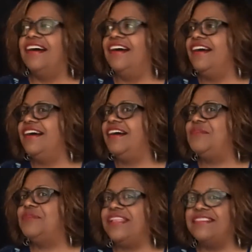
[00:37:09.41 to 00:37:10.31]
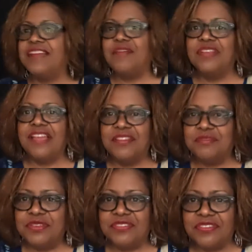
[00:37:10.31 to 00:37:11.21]
um, and several other
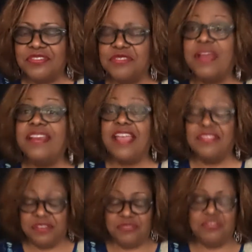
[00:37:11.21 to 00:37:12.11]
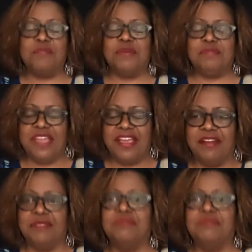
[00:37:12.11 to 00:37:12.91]
musicians. My dad's a trumpet player,